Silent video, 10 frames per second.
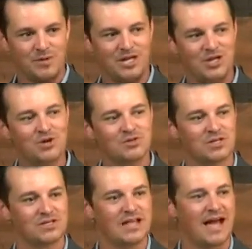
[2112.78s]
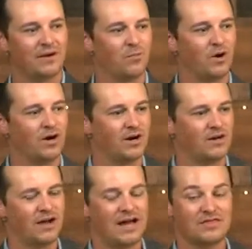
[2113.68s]
But he uses that
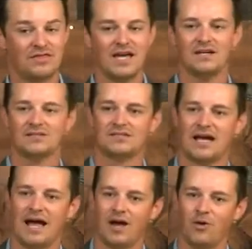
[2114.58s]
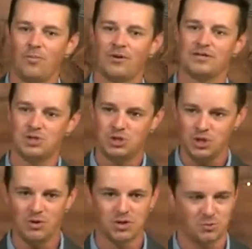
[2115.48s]
word, I think, to help his
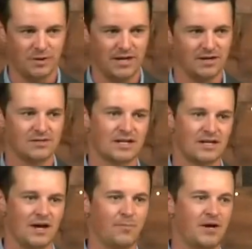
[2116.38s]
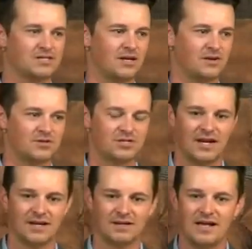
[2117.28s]
Jewish readers and help us
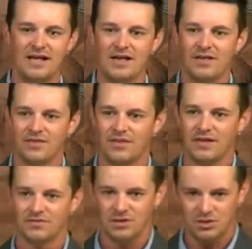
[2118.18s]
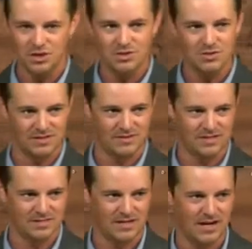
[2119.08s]
understand that the Jews at
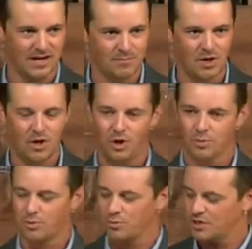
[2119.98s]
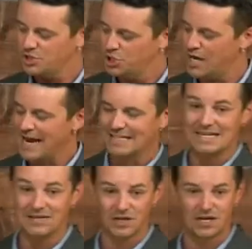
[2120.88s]
this time who were
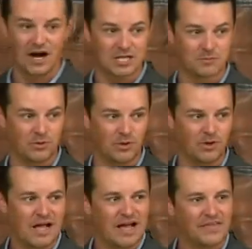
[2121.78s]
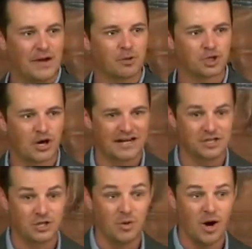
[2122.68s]
rejecting the gospel and they were
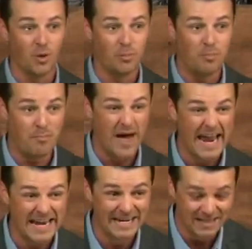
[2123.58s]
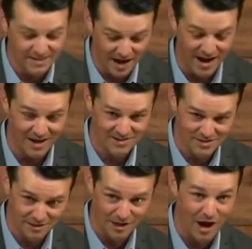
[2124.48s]
trying to obey
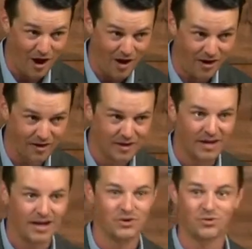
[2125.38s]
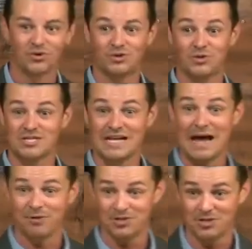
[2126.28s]
God's law in order to
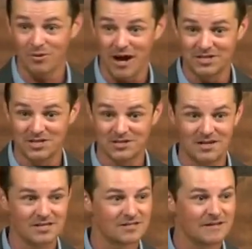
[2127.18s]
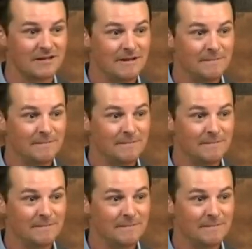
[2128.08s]
establish their righteousness,